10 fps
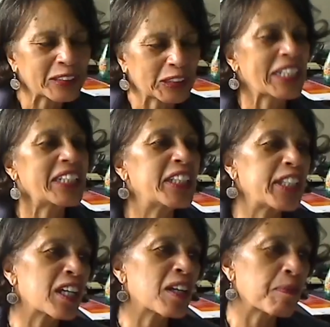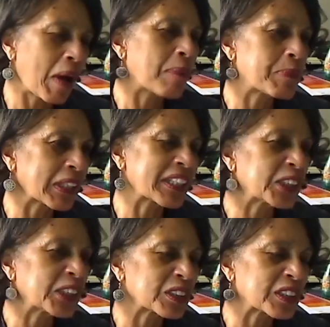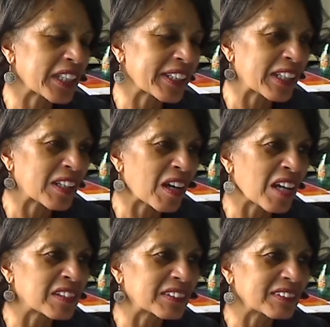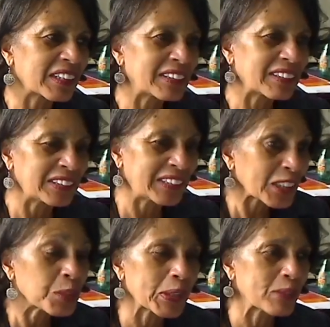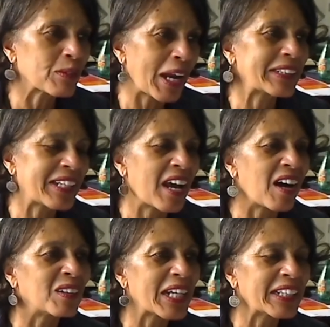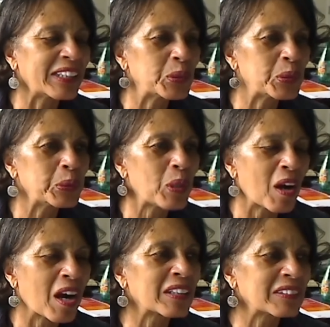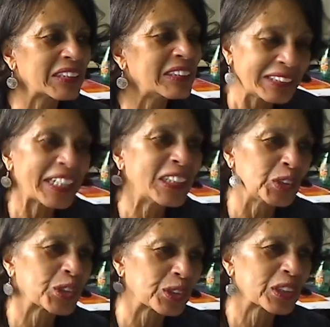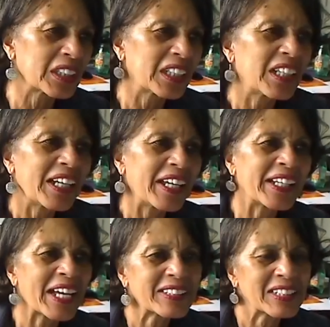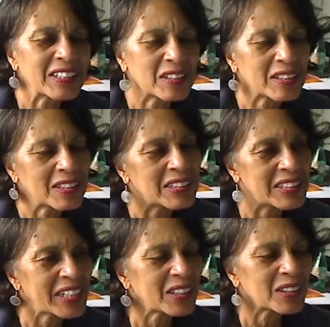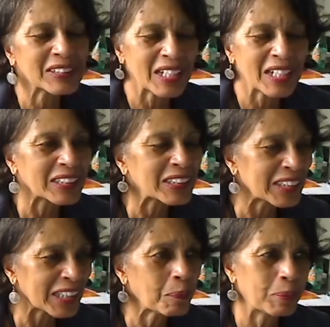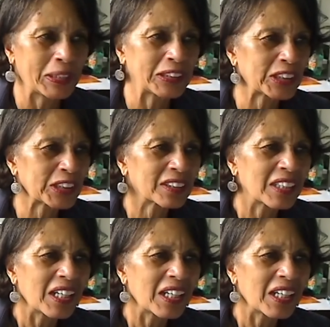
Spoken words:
taking care of populations that are desperate right now and who are endangered. And I think that the data is like a gut punch.